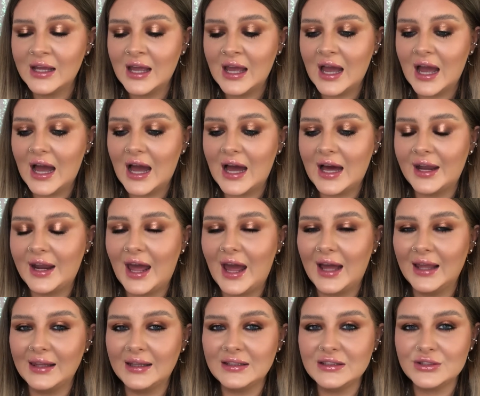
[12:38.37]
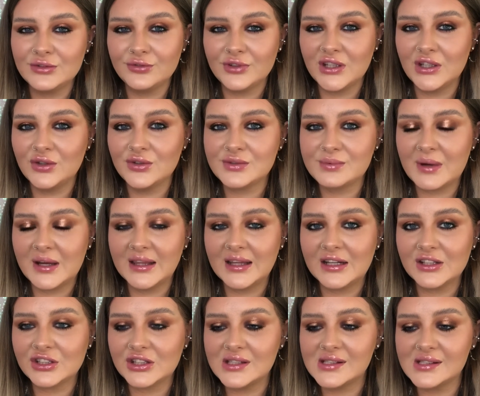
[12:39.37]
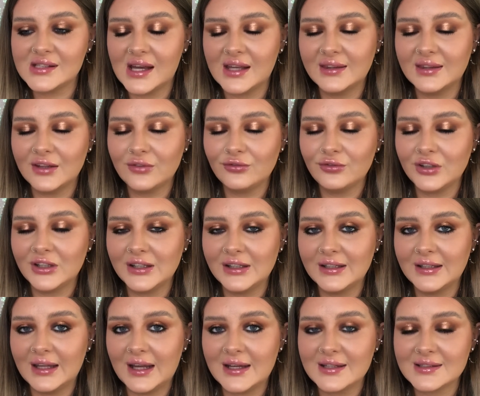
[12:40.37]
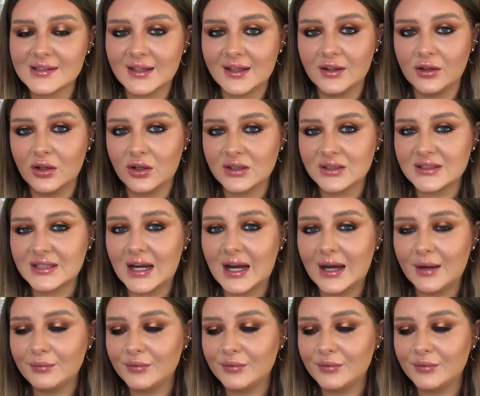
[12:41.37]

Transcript: And I like to reuse my lashes, and they really last a long time.